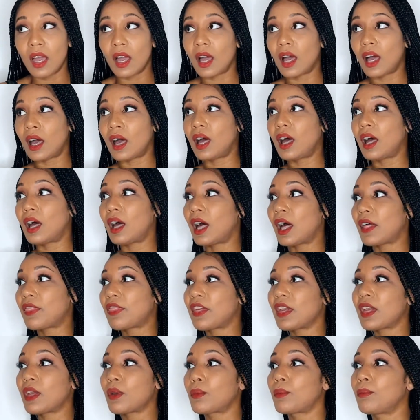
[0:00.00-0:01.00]
I
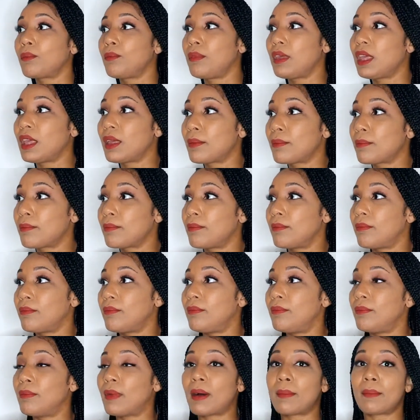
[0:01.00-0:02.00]
think me
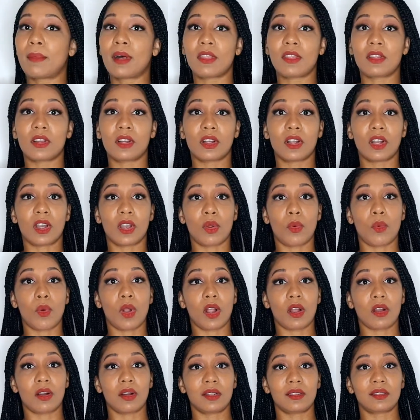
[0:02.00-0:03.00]
and my mother are gonna
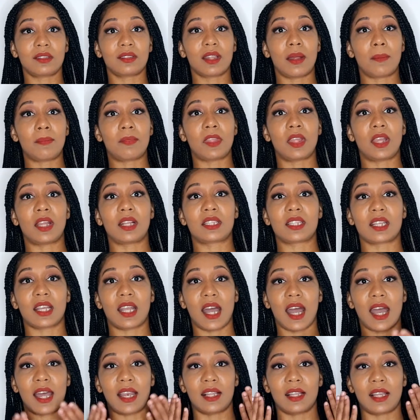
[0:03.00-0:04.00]
work on something to
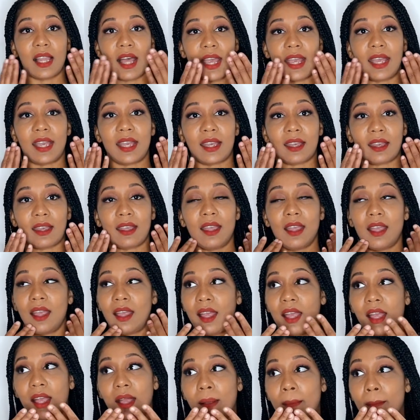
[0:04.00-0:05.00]
kind of like
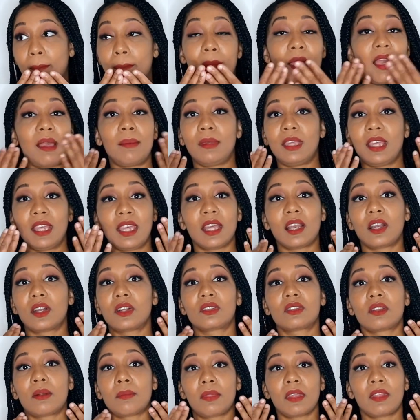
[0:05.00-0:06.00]
maybe get her
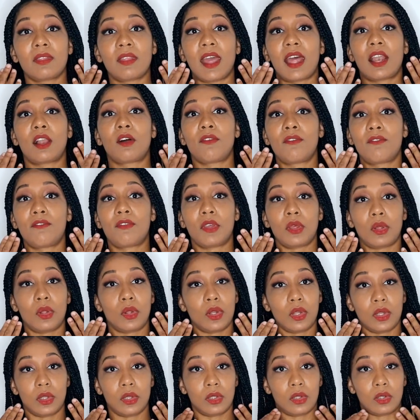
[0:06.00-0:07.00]
something that'll
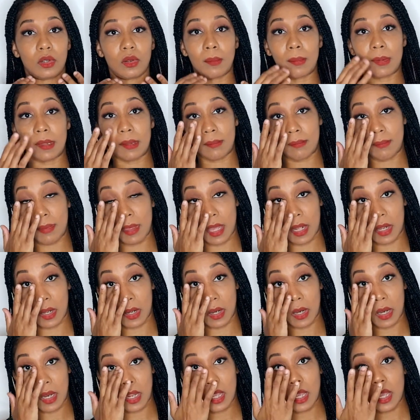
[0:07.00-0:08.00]
feel a little bit
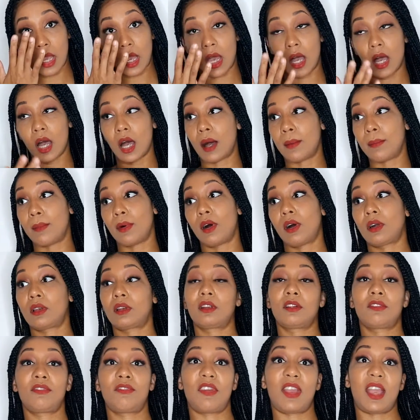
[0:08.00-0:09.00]
better
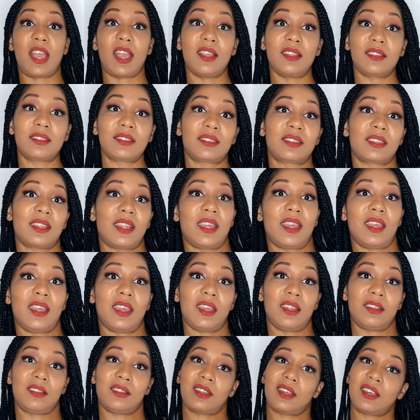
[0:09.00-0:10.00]
on her face,
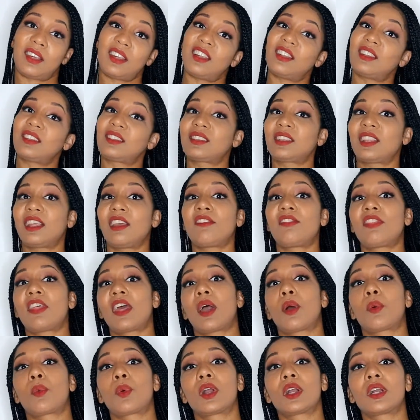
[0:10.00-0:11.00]
and see if
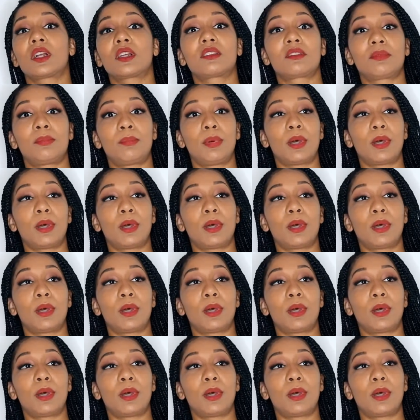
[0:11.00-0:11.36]
that works.